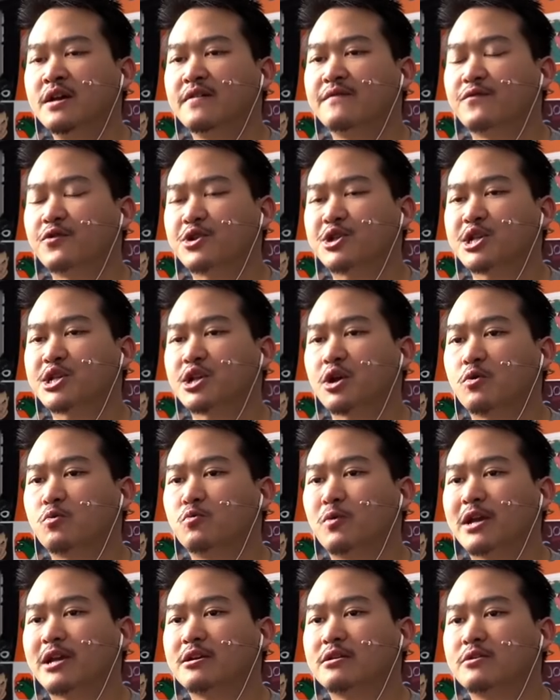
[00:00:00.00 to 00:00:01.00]
versus a
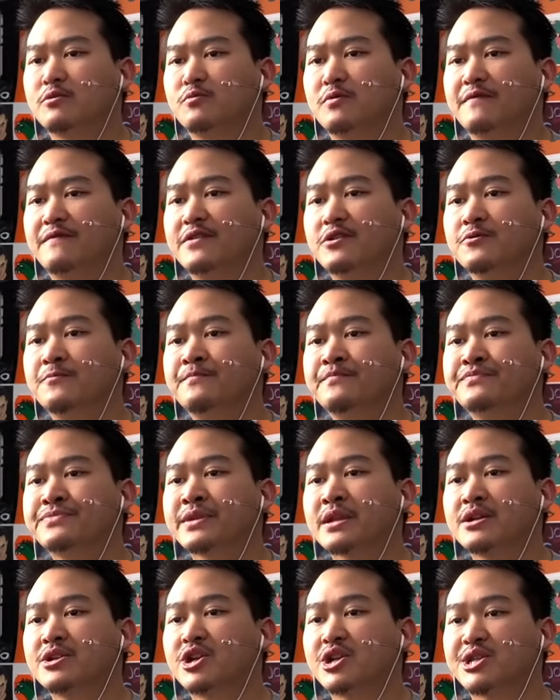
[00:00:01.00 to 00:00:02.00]
regular review.
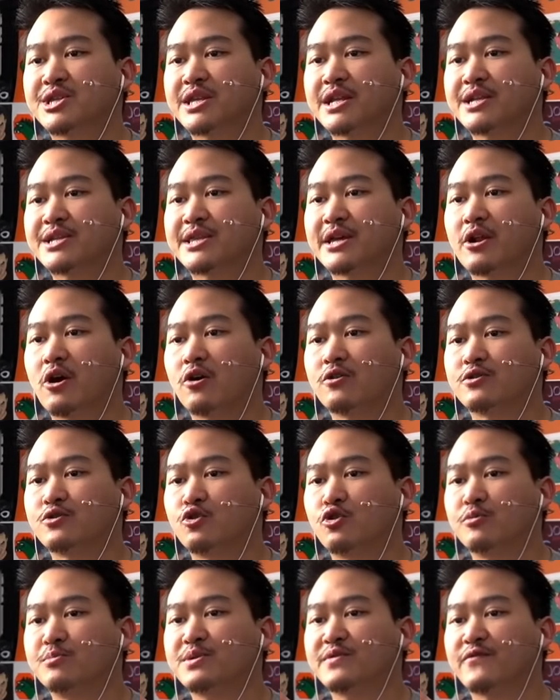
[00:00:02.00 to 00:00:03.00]
Just things that aren't
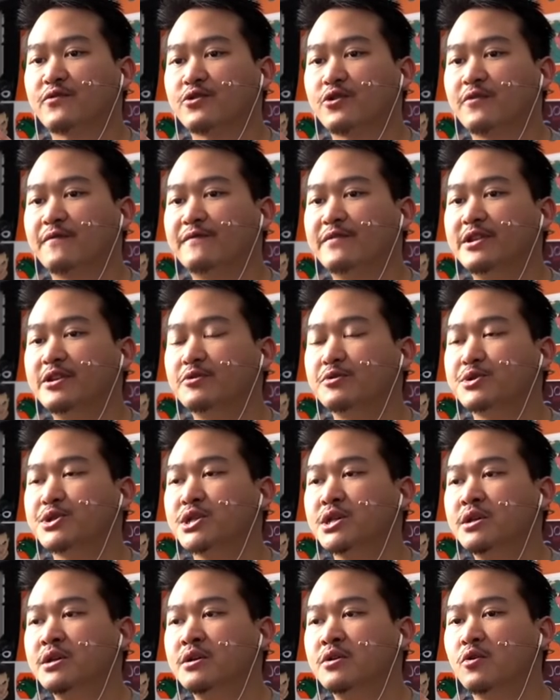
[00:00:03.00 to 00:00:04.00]
norms for your
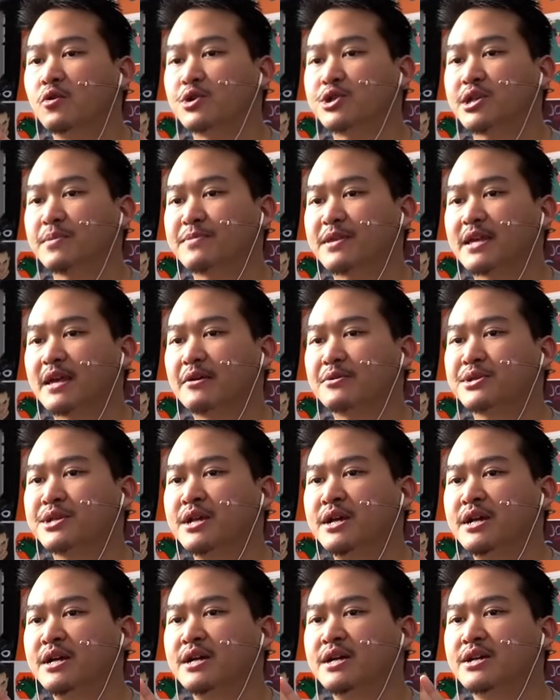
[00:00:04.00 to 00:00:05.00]
videos or something else.
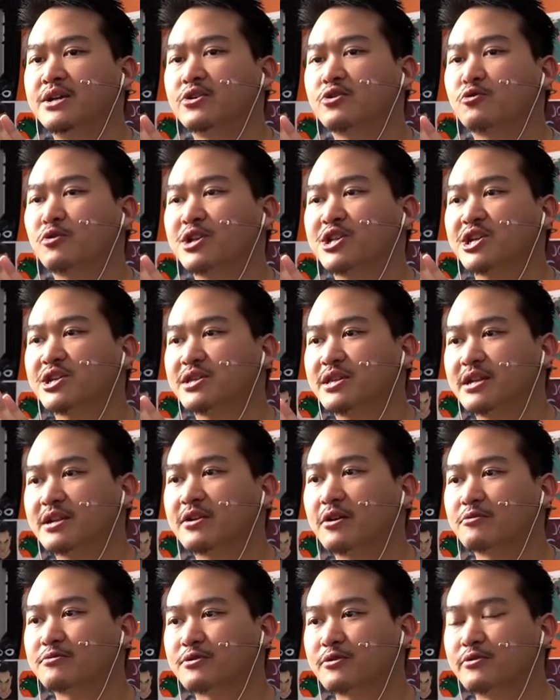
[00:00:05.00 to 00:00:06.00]
Your question did
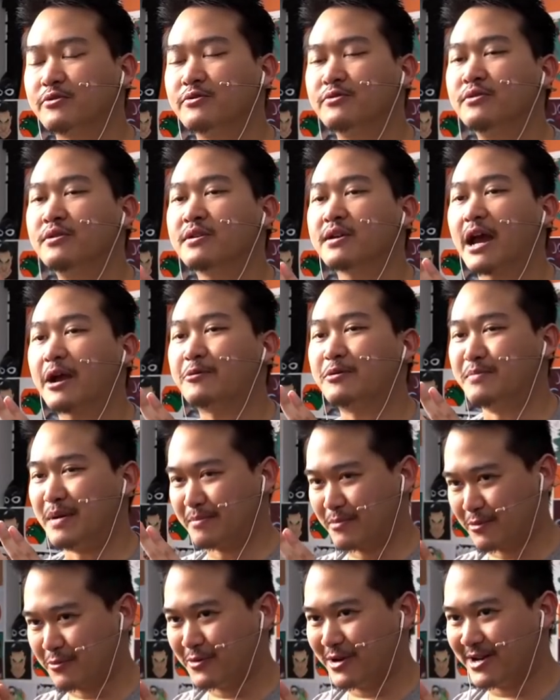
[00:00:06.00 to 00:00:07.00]
go through. I
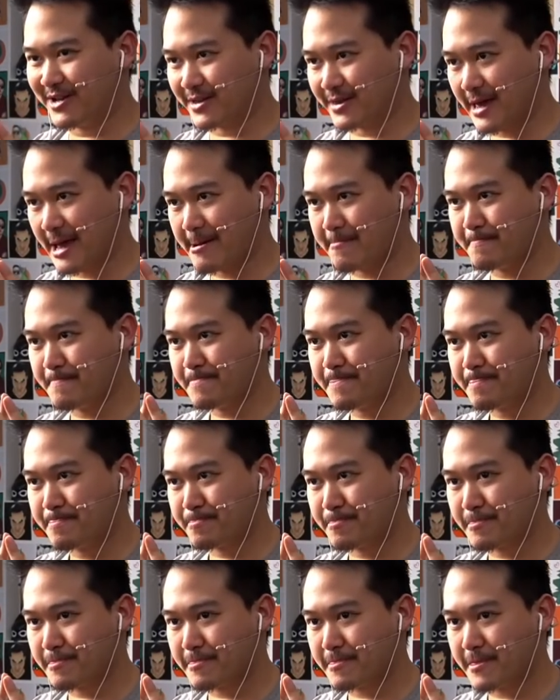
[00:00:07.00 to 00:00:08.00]
remember reading that,
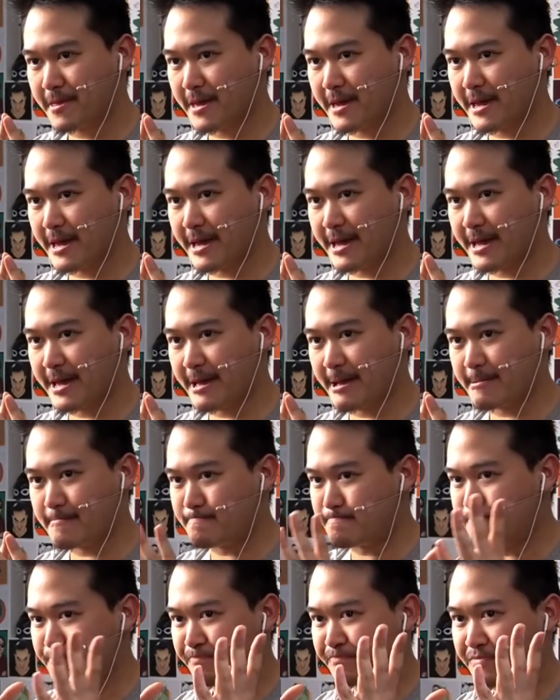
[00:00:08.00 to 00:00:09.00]
and
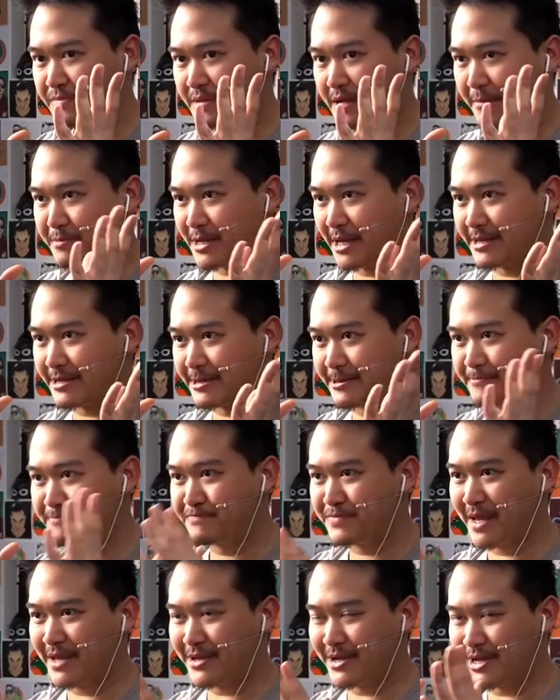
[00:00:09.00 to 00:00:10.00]
I'm telling you,
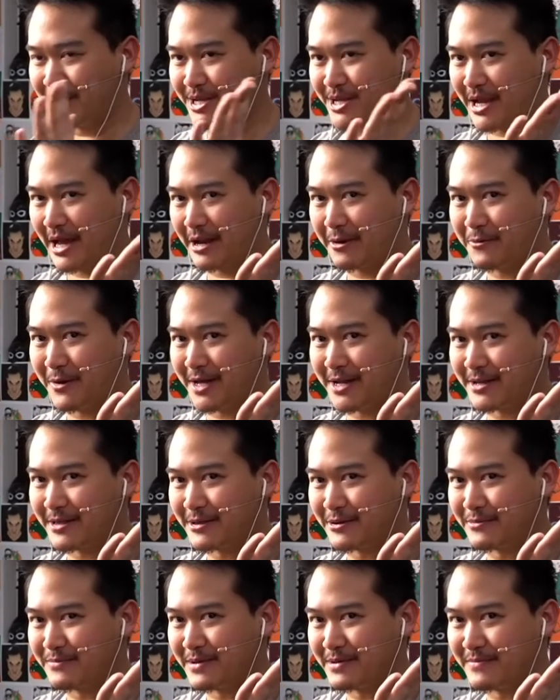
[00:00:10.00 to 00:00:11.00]
you just gotta wait a
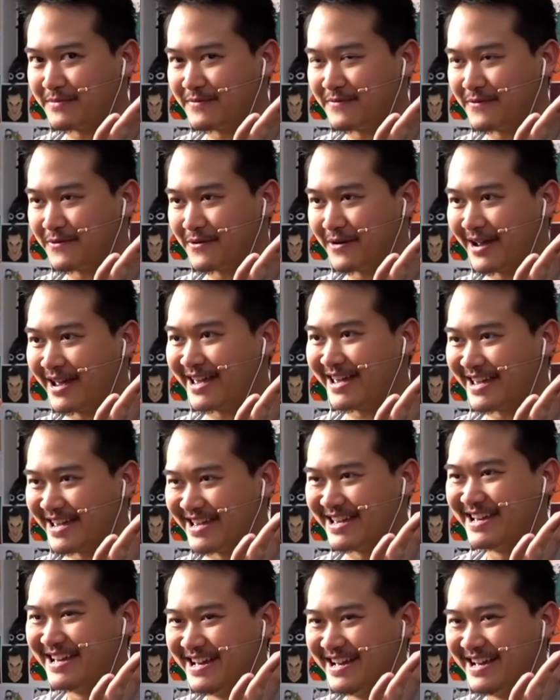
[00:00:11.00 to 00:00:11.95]
little bit before I